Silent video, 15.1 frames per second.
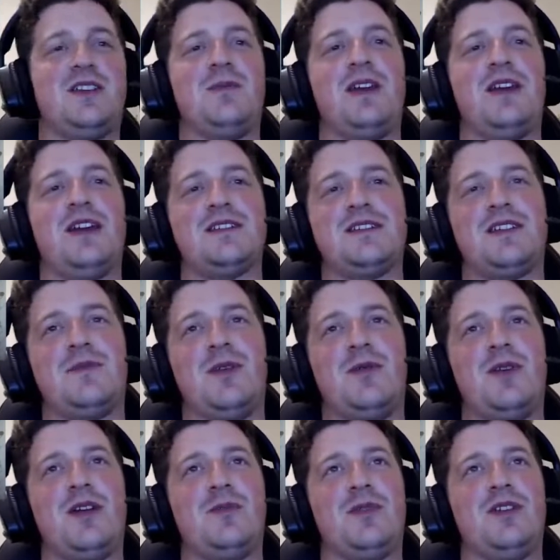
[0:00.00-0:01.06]
me asking me
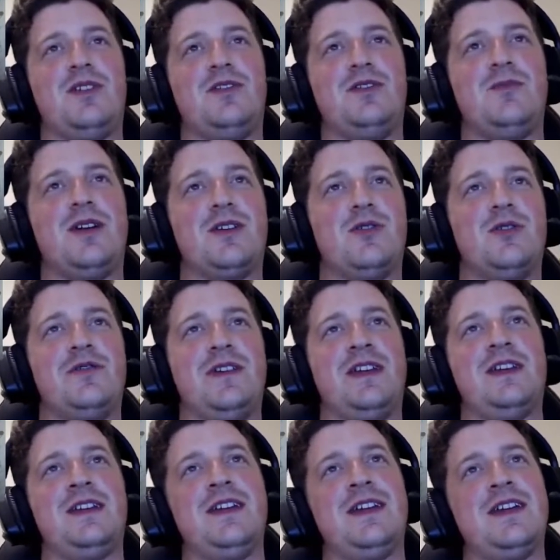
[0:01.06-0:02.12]
when I'm going to do my
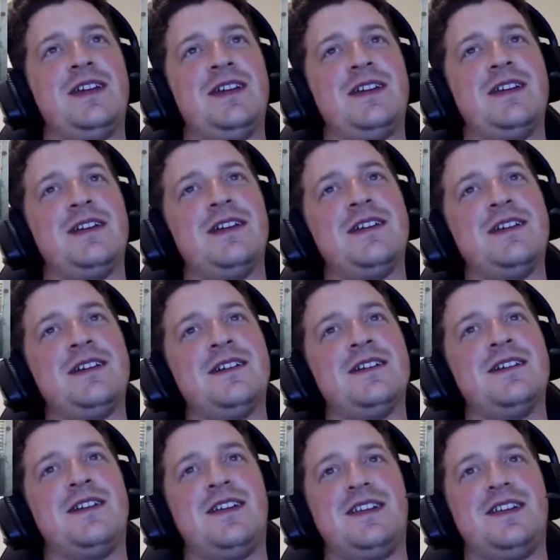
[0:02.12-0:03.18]
Corvette,
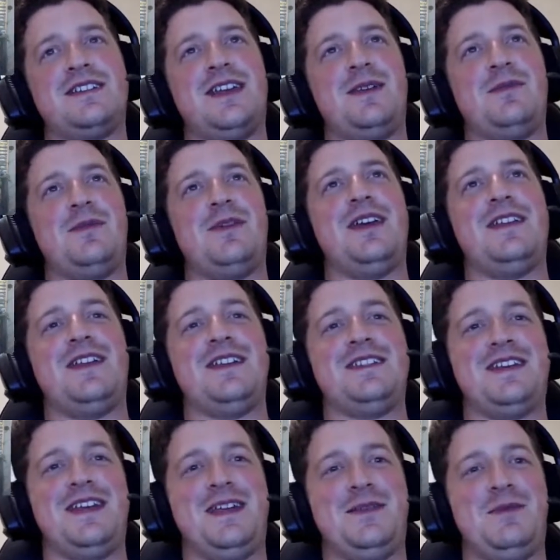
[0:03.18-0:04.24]
and then
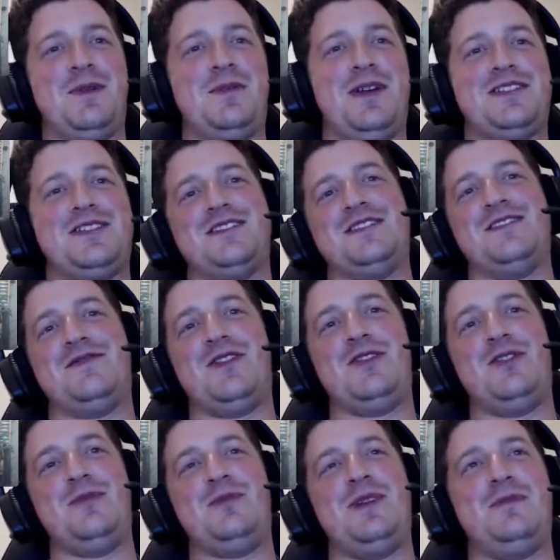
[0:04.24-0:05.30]
sending me pictures of the
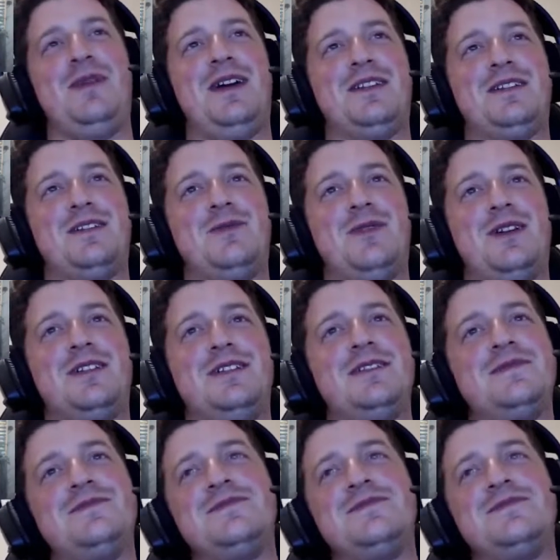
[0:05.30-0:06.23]
new mid-mounted one.